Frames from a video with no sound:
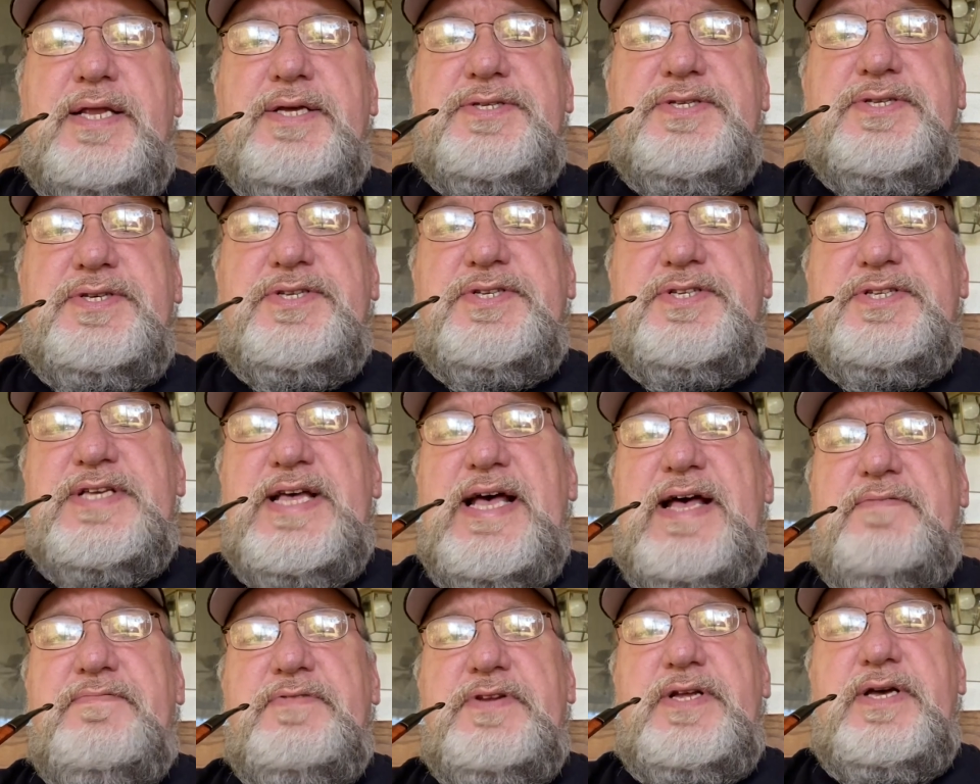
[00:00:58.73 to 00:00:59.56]
It's a
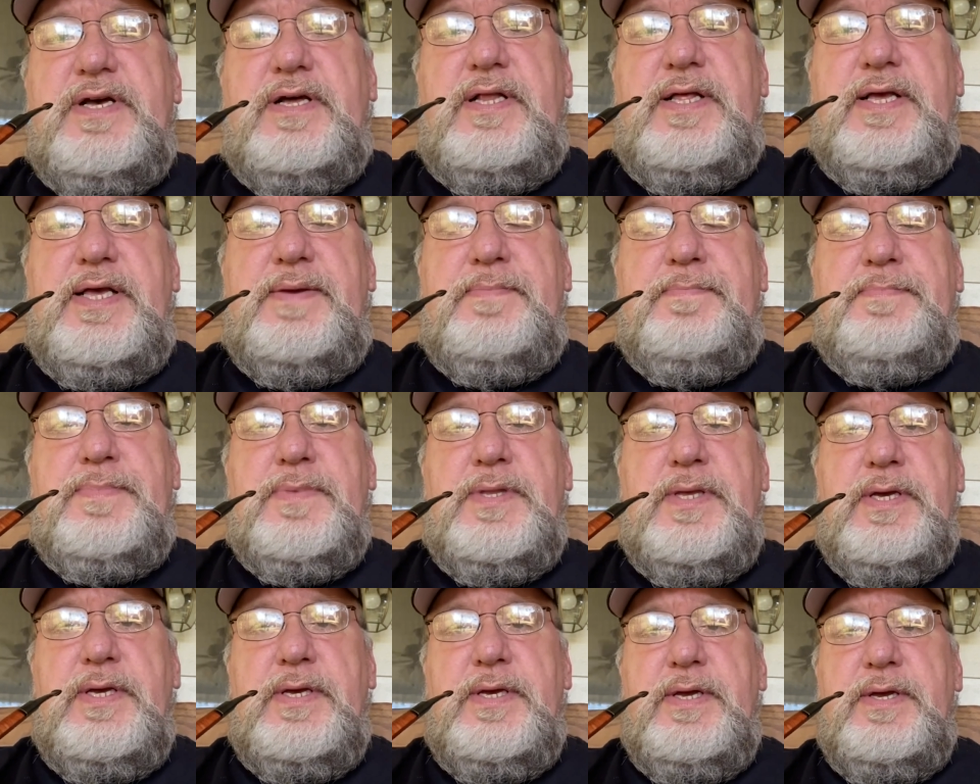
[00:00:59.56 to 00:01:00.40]
Savinelli
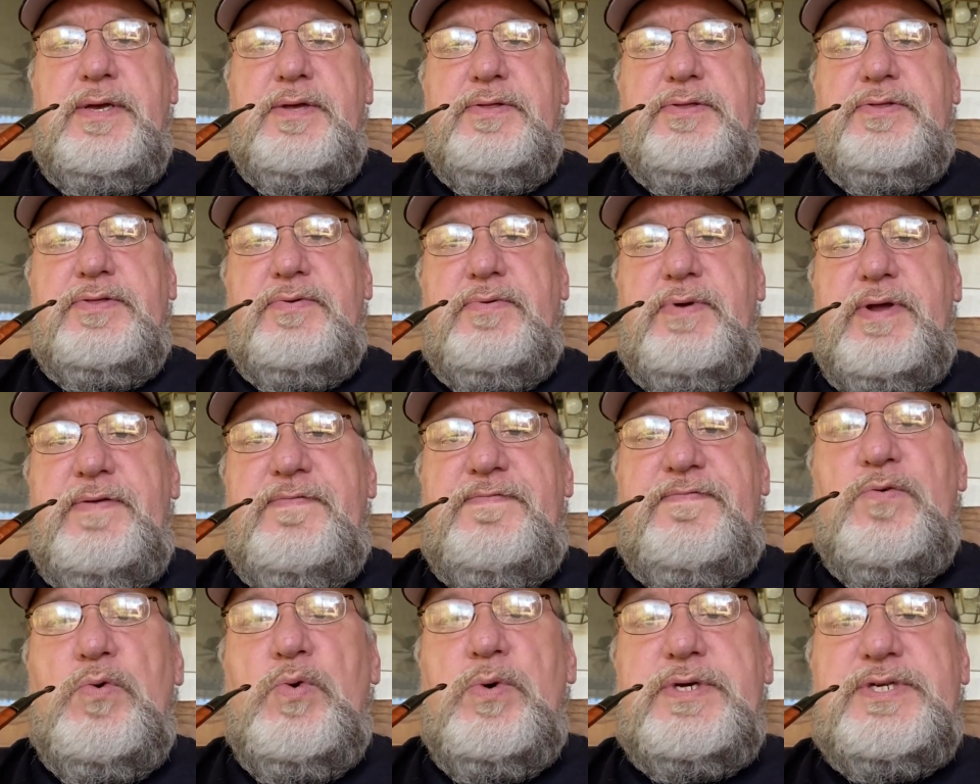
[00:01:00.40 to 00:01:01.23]

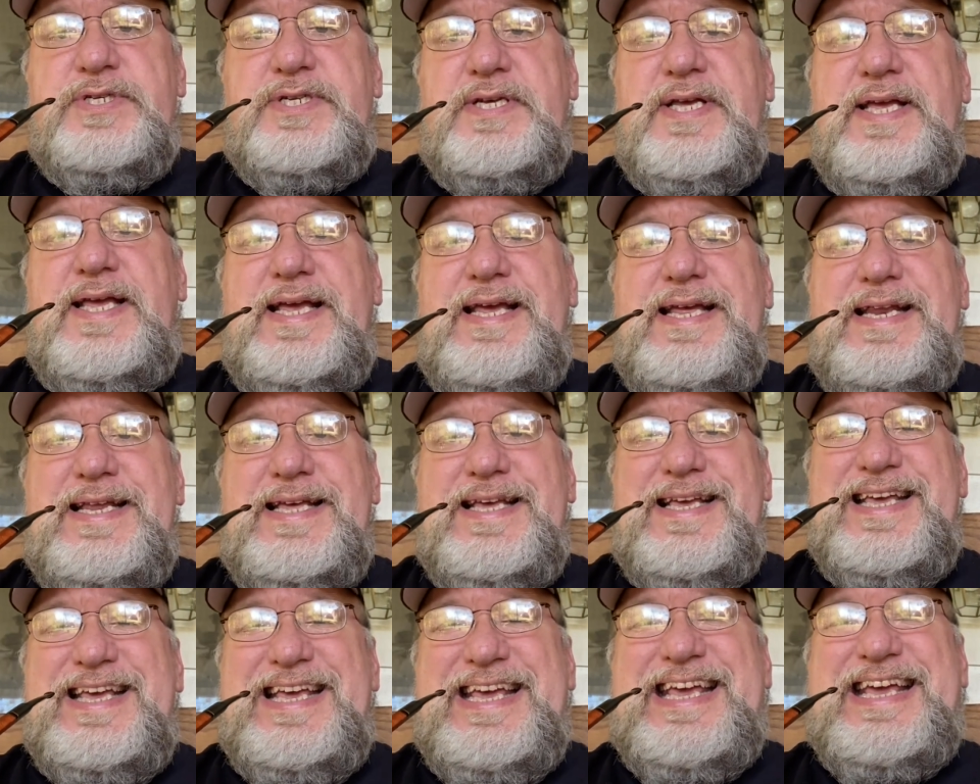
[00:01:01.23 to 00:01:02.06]
314
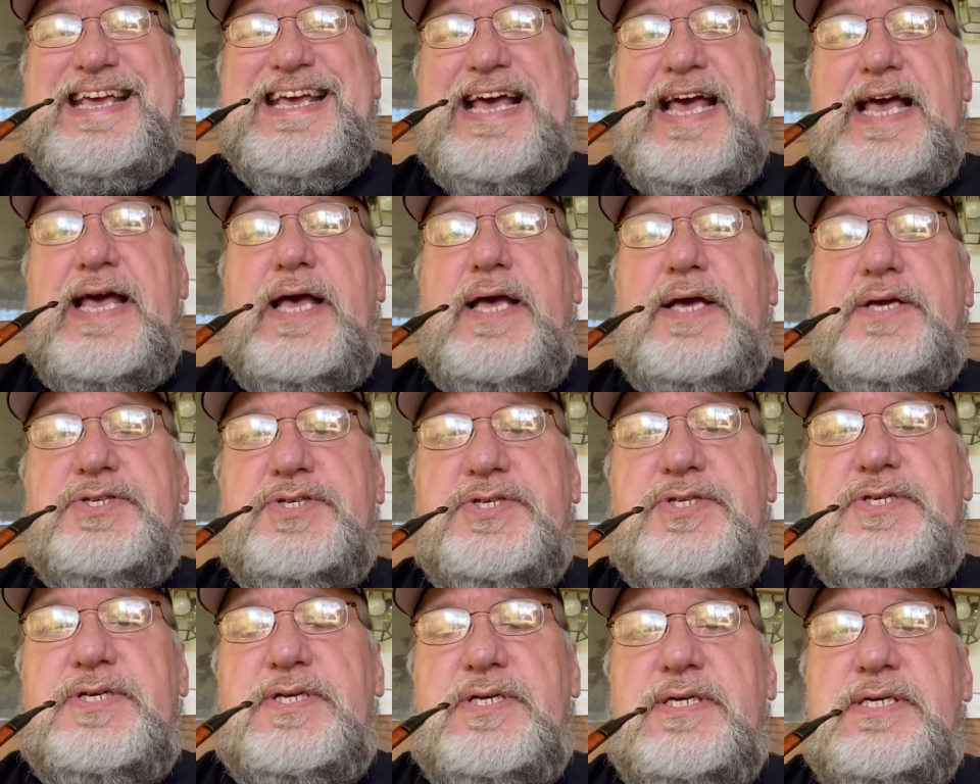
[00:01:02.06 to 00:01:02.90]

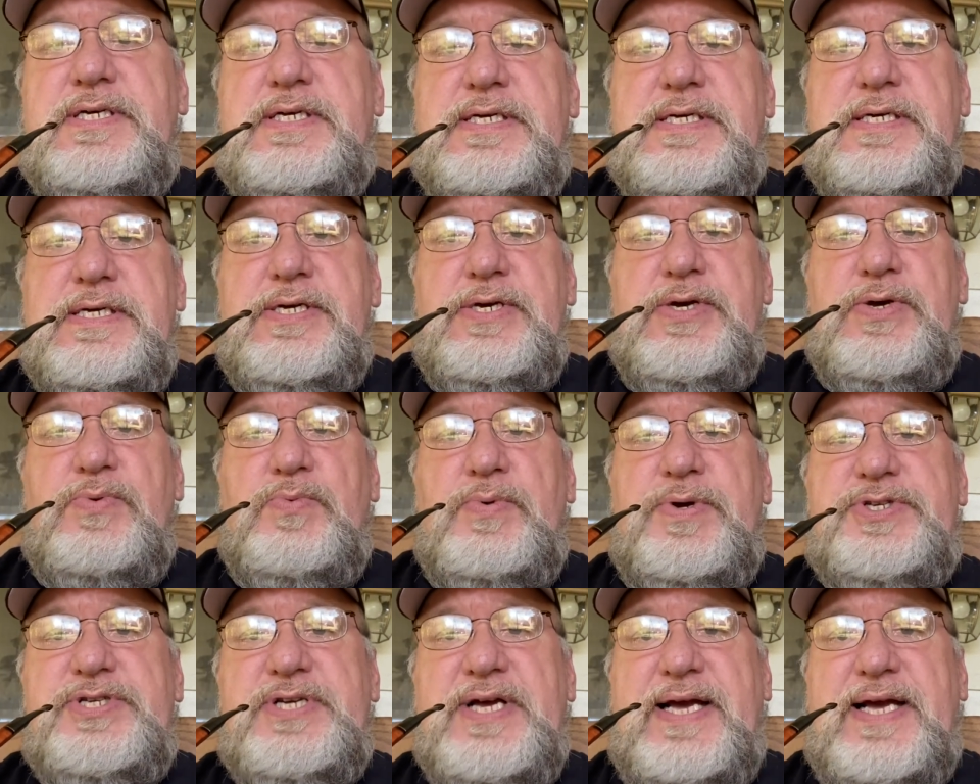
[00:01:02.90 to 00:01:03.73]
EX, which I